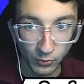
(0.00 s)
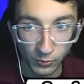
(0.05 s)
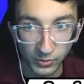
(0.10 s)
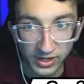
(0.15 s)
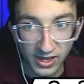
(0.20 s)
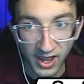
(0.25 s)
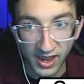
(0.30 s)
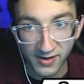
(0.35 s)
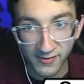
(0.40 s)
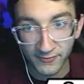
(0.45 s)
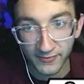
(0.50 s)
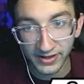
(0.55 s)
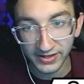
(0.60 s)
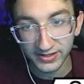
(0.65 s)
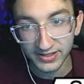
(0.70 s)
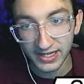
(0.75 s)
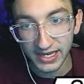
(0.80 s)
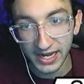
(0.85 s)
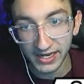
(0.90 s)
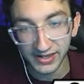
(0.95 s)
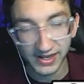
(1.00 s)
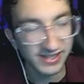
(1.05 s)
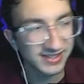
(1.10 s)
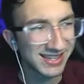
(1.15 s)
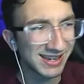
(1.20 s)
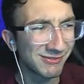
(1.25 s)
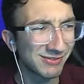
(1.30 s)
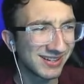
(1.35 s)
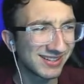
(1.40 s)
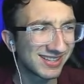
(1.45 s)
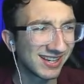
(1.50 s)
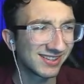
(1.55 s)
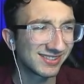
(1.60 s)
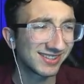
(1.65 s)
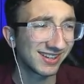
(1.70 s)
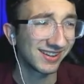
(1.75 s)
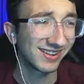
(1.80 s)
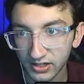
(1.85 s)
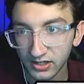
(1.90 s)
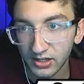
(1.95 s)
We are investigating. That's not what he sounds
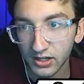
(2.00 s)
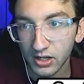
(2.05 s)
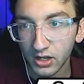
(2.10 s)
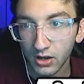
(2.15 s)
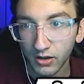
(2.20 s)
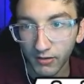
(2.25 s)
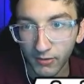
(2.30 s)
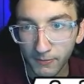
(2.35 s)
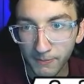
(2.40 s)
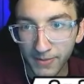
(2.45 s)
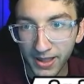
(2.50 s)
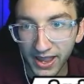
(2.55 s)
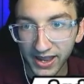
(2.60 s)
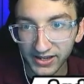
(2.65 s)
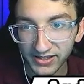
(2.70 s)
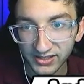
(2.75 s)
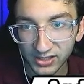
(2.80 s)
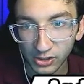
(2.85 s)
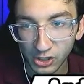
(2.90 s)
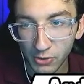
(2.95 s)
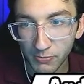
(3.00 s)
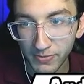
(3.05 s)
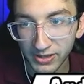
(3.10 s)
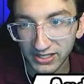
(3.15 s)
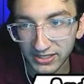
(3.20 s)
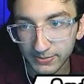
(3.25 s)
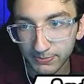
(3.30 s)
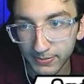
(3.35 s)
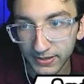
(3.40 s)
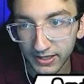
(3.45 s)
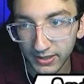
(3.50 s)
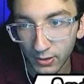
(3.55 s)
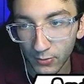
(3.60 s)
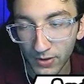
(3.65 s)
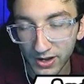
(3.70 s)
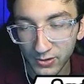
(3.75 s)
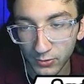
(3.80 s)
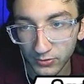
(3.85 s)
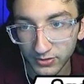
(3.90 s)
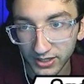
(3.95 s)
like. Oh my, so you must be the
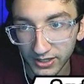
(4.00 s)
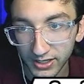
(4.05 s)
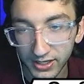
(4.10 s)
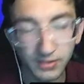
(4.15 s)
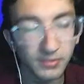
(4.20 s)
one who did it?